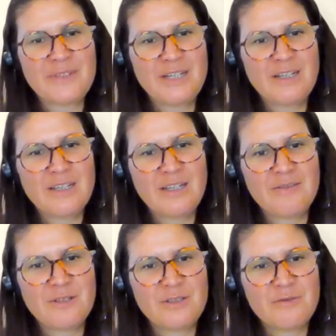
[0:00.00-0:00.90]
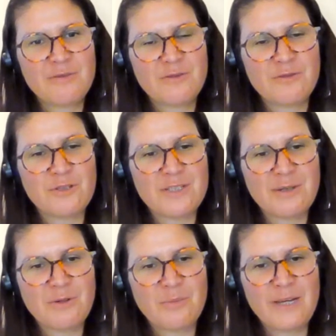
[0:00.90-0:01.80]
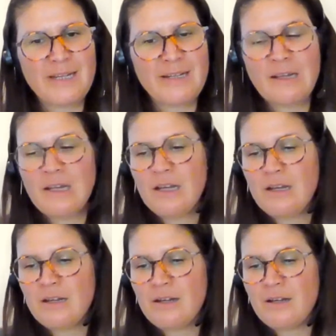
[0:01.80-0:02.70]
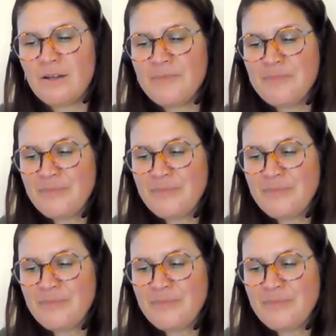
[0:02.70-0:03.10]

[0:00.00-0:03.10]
uh, even if of course our main uh,